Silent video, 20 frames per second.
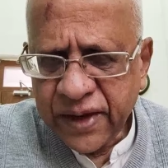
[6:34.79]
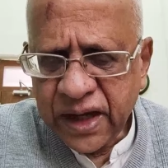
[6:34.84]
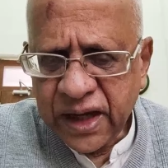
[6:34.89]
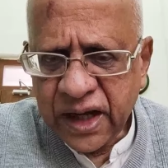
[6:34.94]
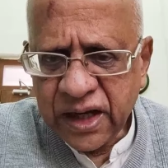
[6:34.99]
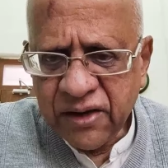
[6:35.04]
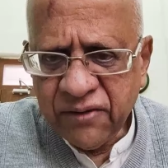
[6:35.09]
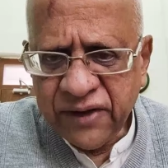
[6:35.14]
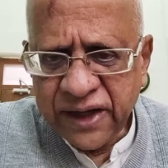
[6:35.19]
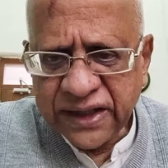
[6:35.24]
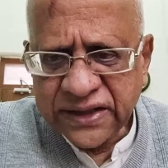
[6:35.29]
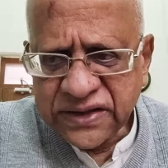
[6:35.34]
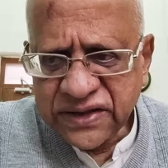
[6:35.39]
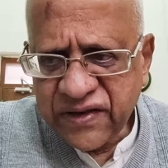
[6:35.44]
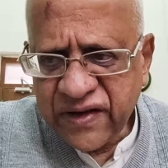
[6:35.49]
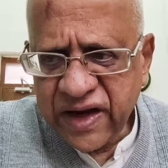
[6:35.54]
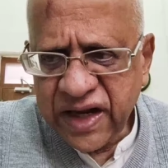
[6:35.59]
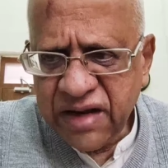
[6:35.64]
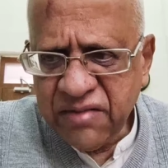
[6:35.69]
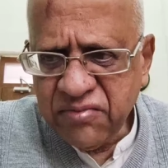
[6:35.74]
are of
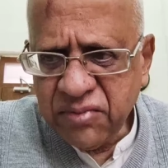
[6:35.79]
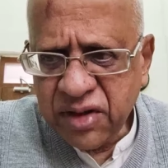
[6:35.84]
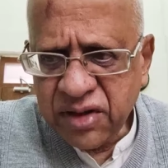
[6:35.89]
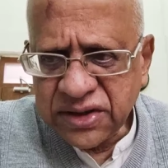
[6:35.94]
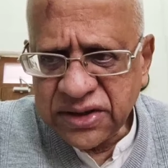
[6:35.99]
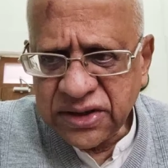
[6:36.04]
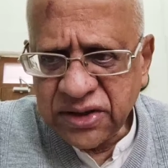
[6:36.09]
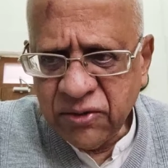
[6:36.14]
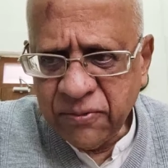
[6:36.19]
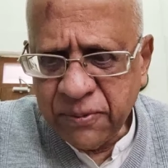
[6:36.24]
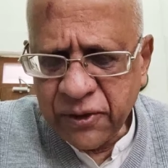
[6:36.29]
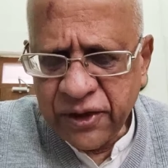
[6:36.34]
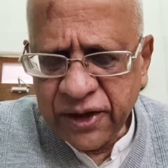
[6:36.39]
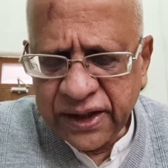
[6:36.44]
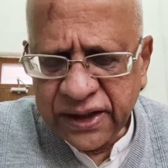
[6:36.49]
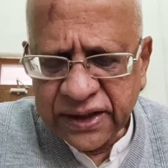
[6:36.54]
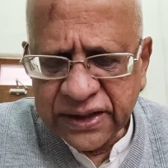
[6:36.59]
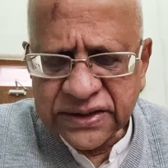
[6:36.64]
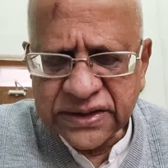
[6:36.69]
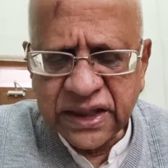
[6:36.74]
extreme
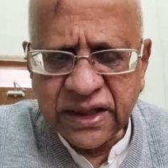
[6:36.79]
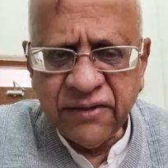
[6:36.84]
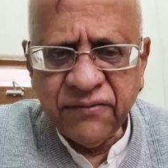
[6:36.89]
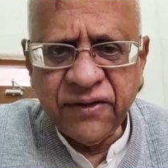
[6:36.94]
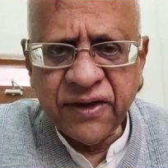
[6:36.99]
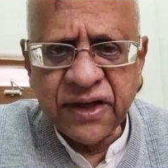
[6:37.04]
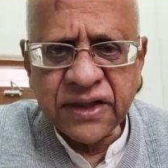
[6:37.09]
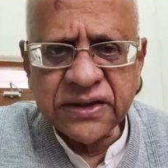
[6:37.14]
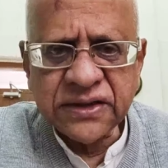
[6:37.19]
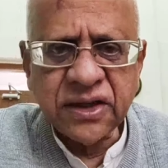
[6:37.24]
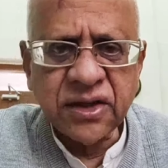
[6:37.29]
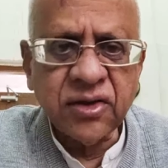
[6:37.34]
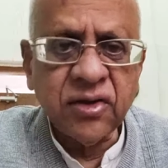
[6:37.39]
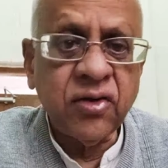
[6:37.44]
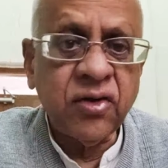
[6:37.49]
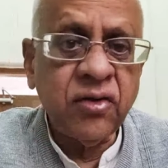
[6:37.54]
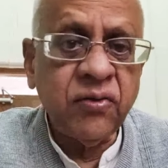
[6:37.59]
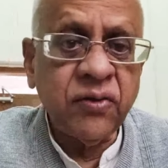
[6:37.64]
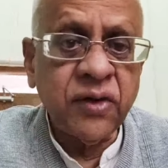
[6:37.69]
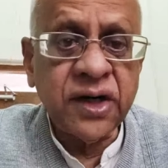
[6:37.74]
geopolitical significance in the
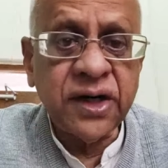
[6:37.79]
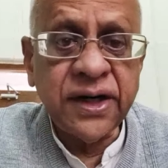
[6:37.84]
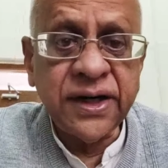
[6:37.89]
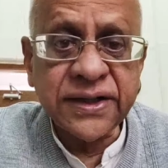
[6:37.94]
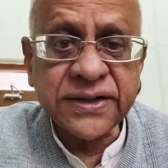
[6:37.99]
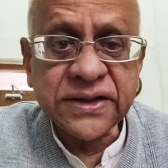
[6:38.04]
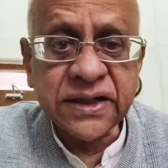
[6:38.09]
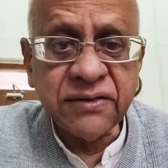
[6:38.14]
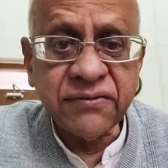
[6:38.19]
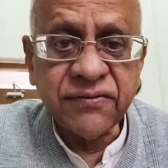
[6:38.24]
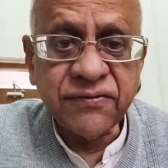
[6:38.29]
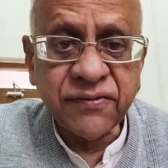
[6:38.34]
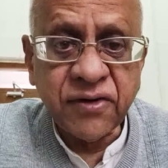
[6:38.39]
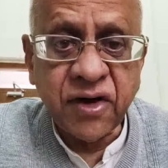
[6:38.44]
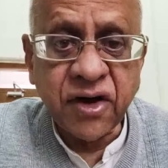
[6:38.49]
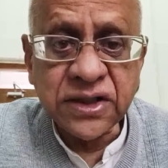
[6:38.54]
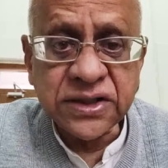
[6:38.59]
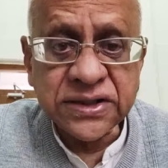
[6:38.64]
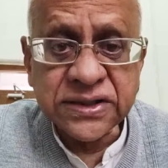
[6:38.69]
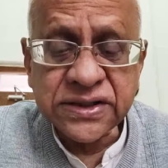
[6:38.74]
whole world itself,
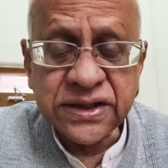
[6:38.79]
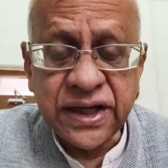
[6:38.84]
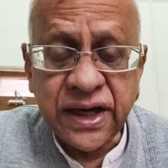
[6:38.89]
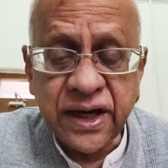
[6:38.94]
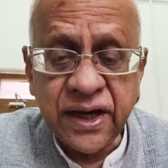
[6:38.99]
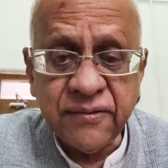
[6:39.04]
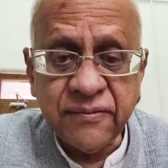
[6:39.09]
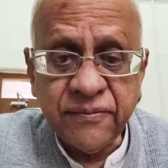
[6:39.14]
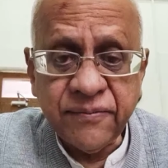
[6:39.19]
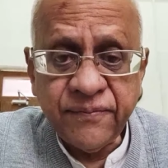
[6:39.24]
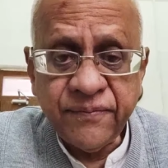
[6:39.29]
not just India.